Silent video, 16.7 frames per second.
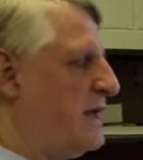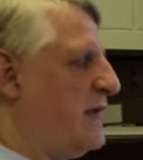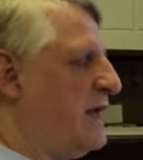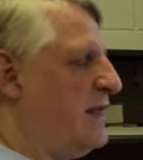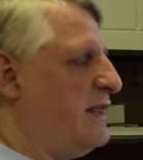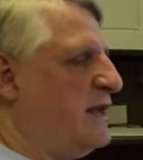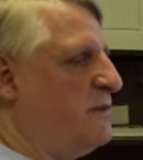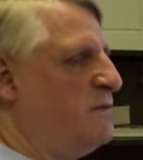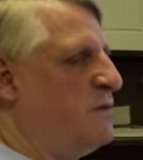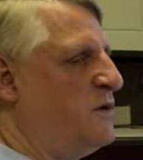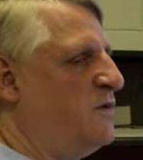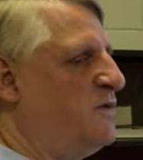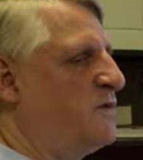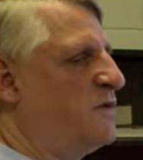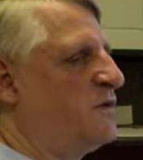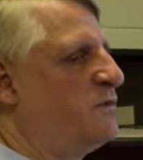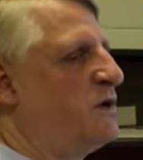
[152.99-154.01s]
and then move
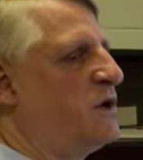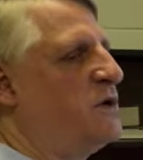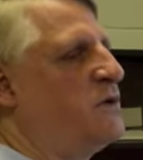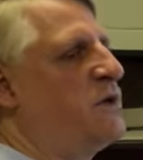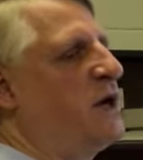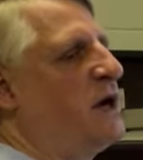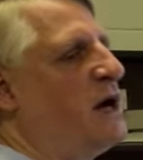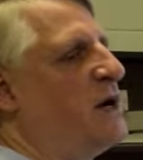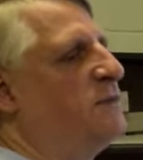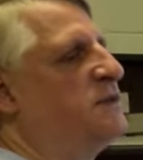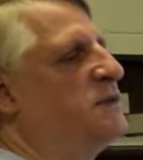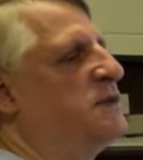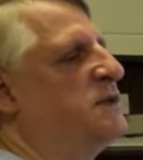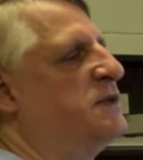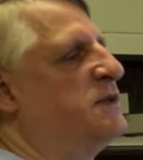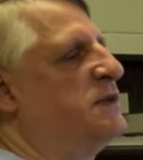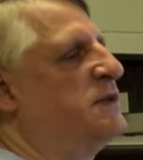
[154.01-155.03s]
to the road
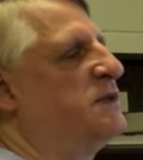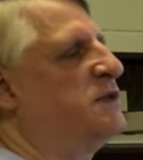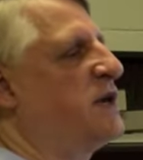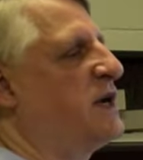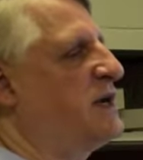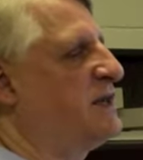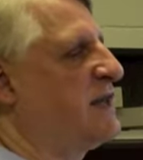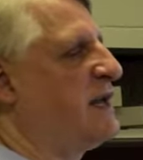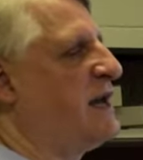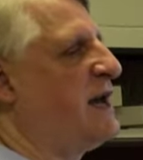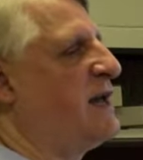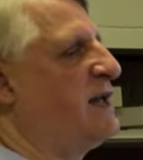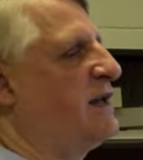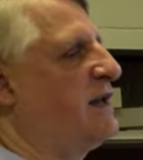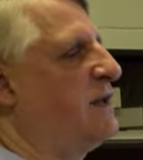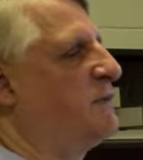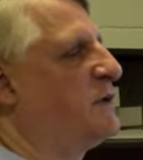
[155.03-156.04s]
option, check that,